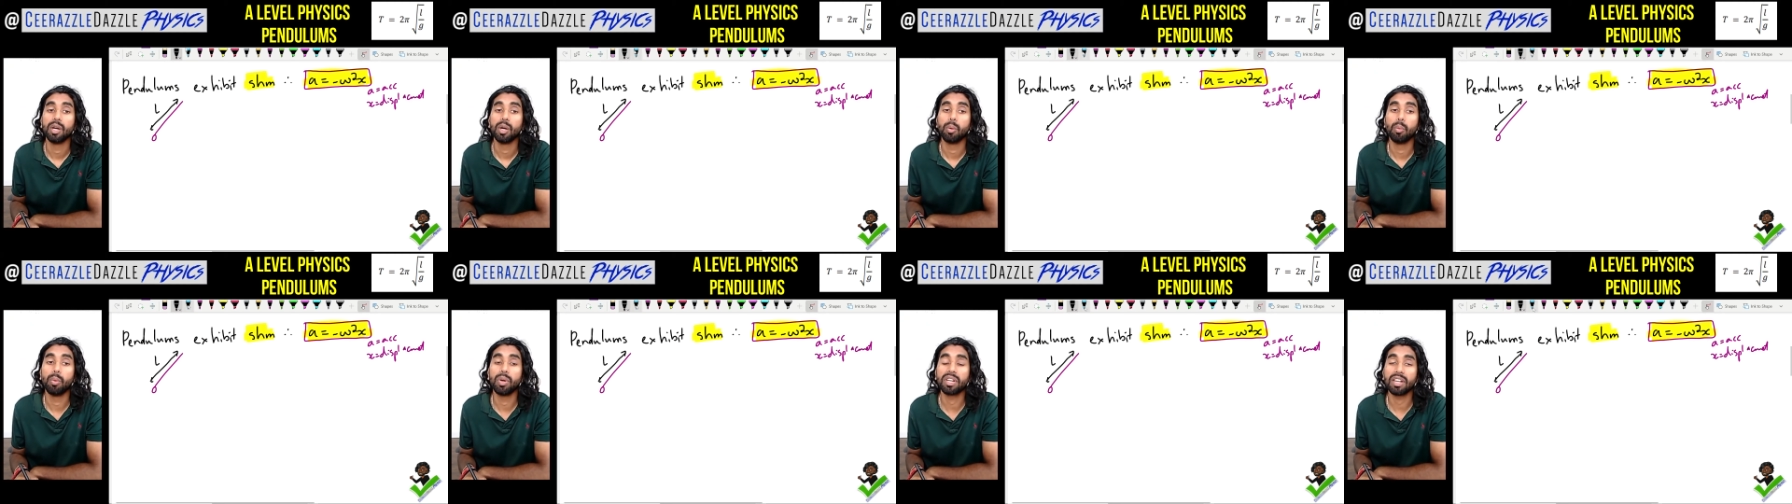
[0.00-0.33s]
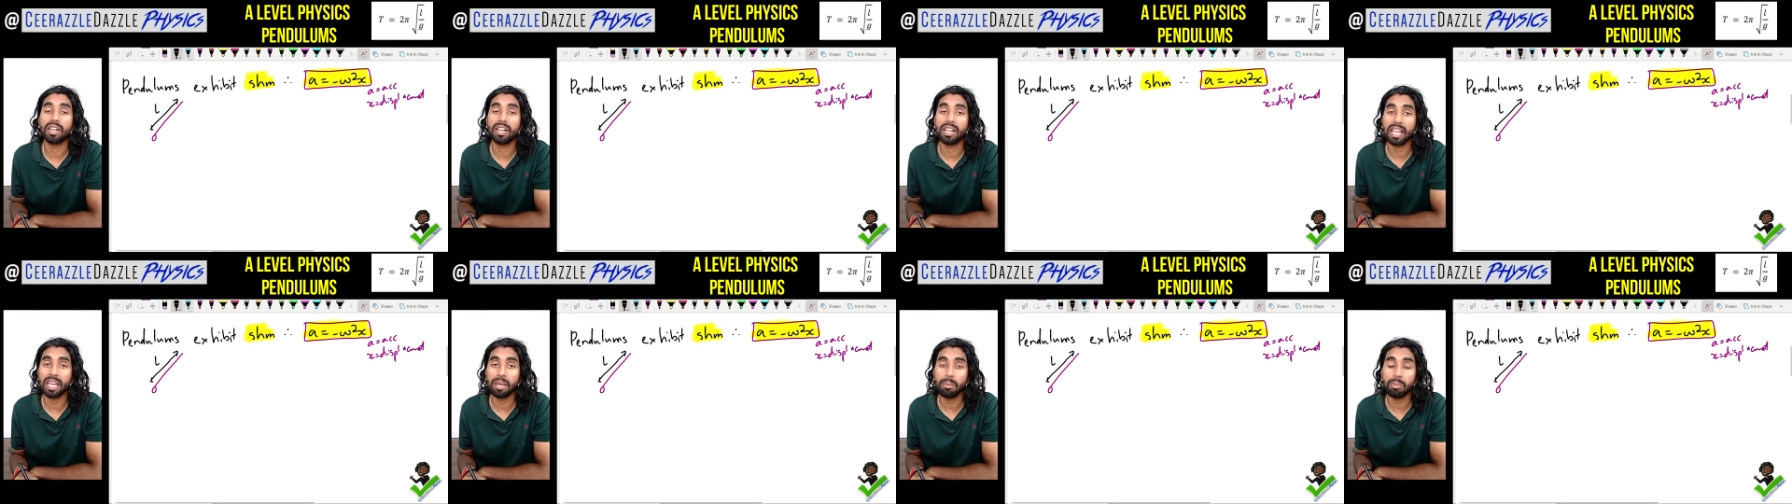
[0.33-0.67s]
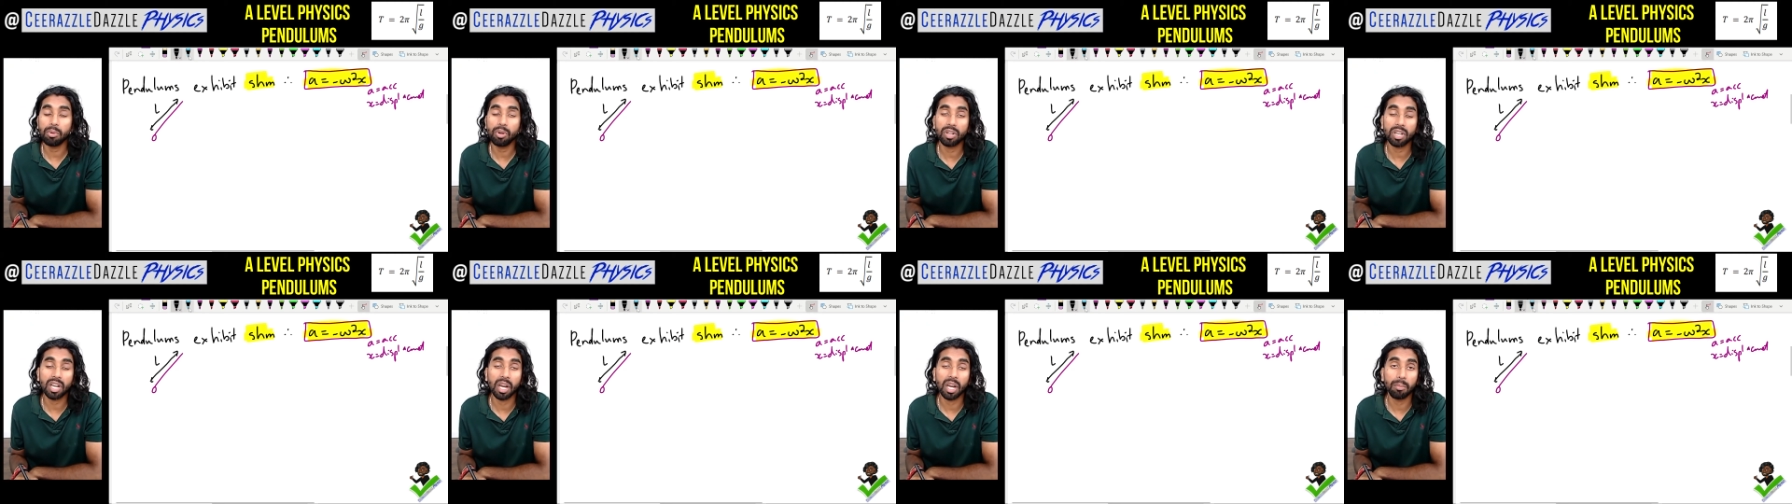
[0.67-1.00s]
We're going to
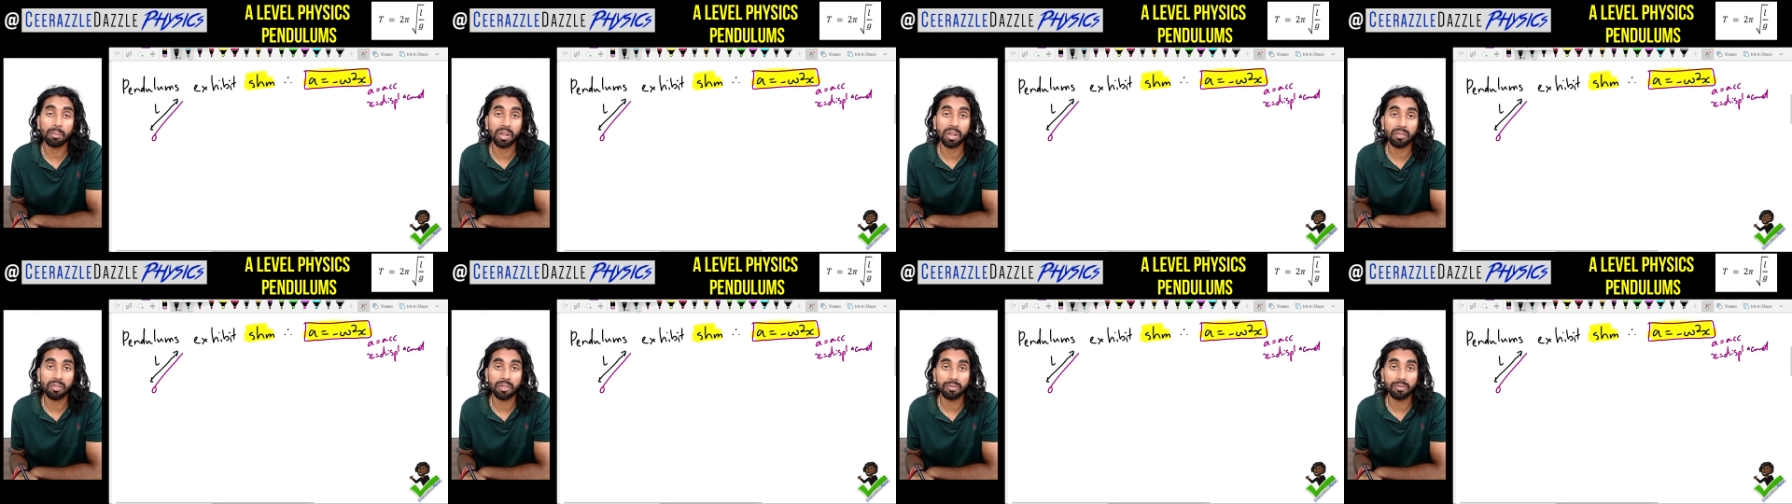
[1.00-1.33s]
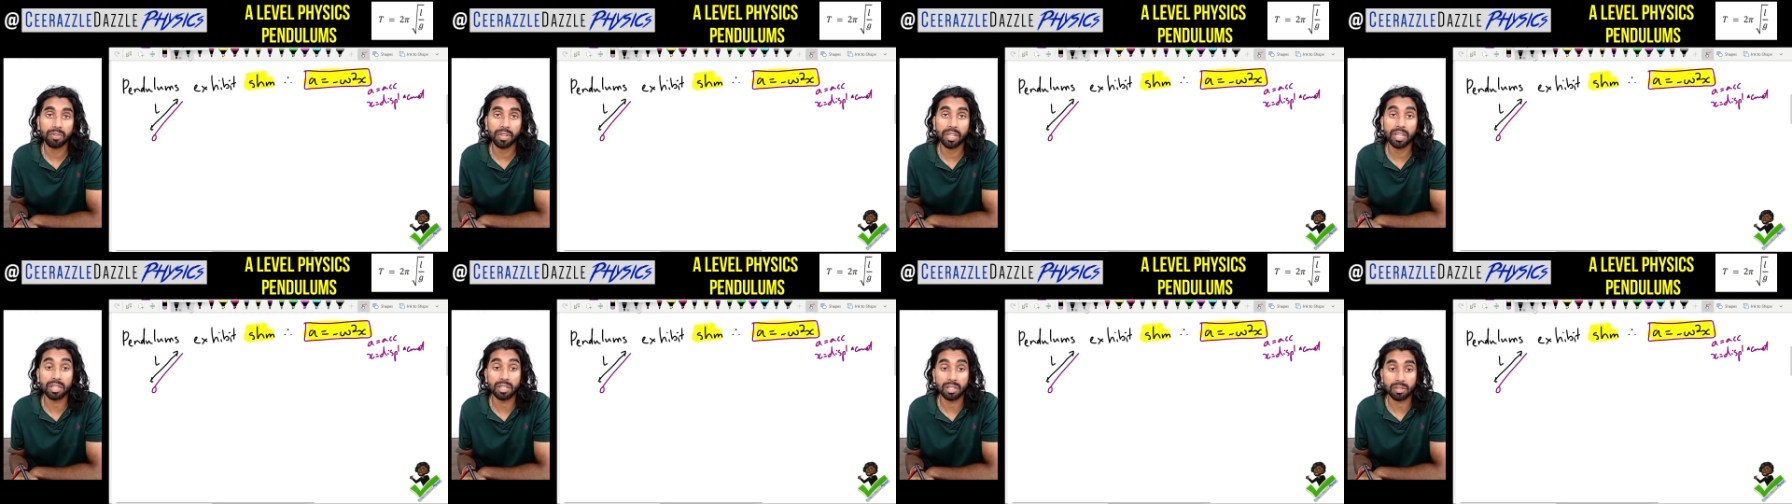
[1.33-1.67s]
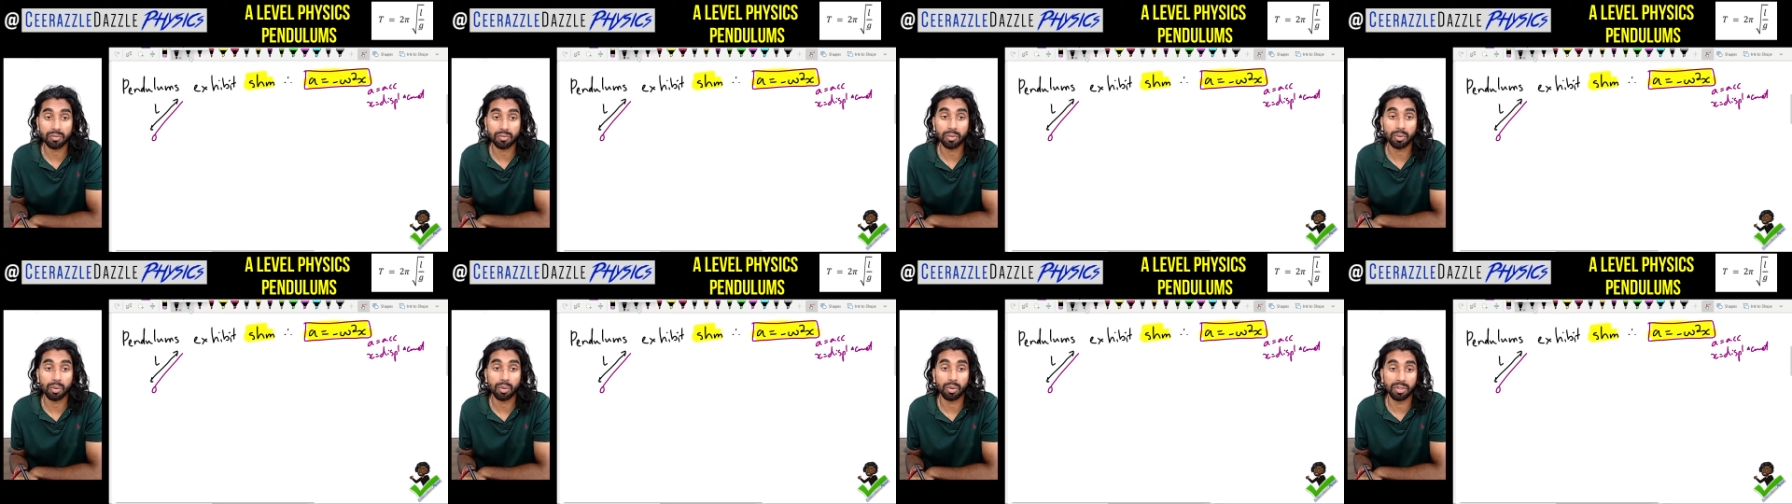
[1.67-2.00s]
label a couple of other things
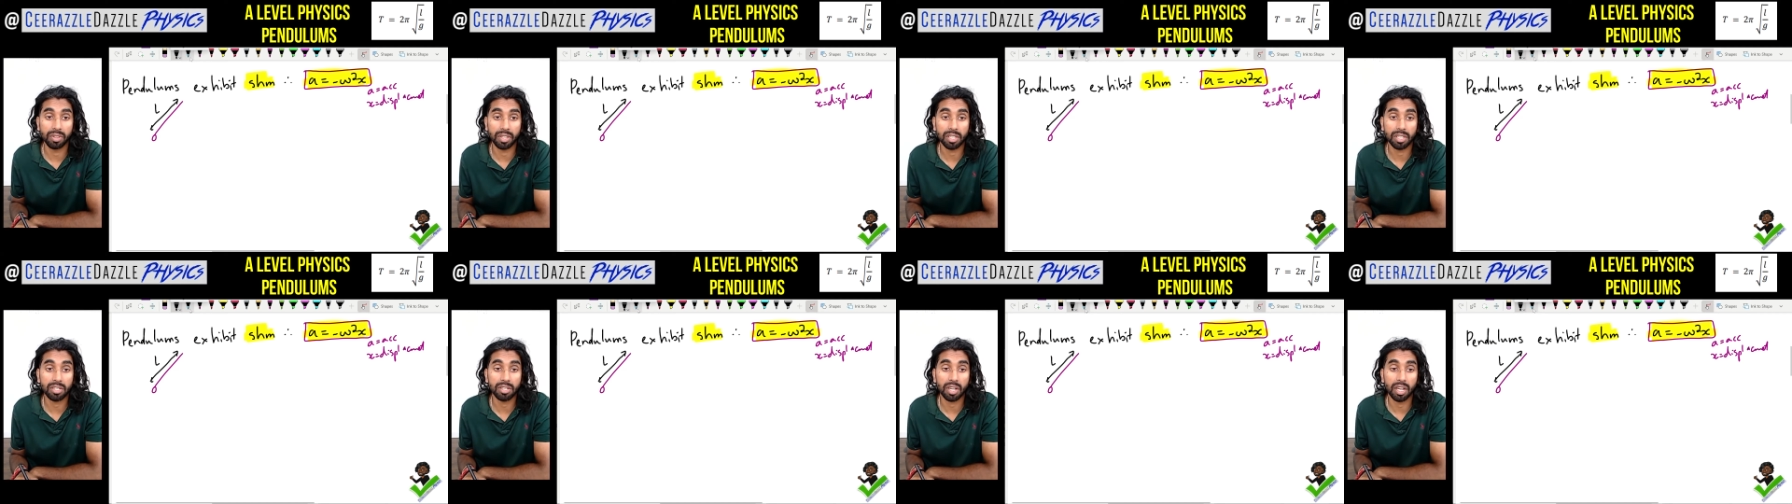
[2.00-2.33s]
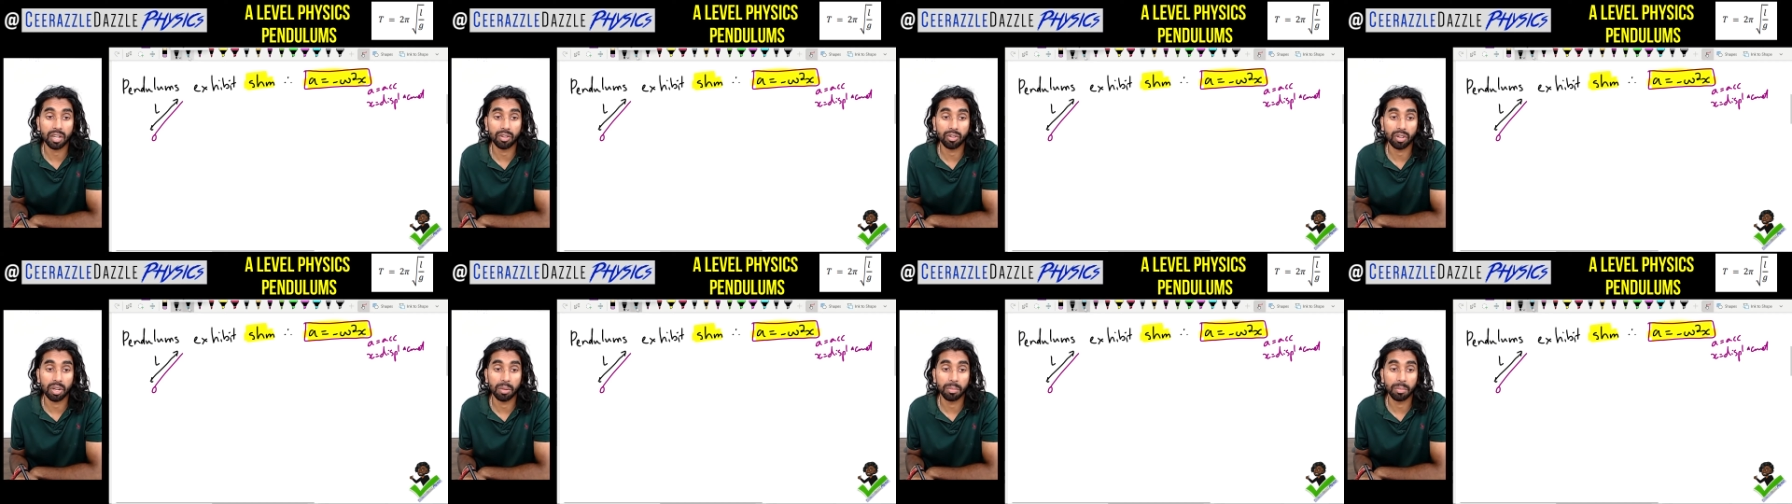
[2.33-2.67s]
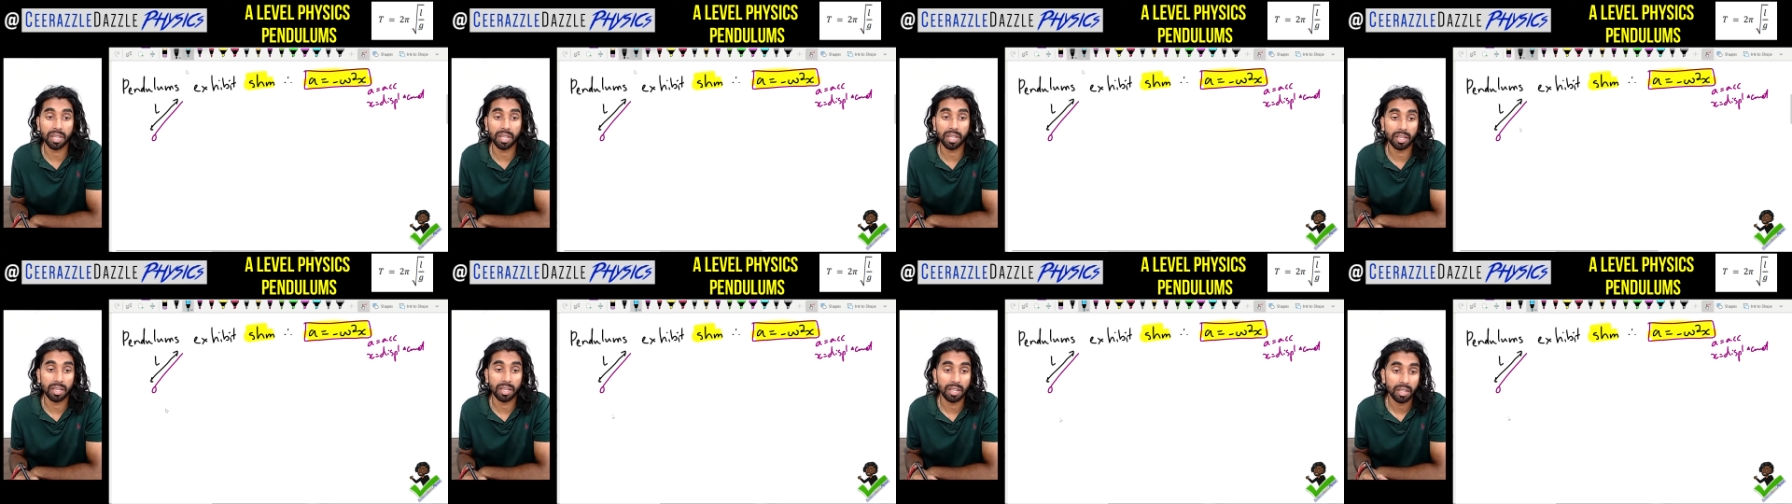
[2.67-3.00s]
for, on this diagram here.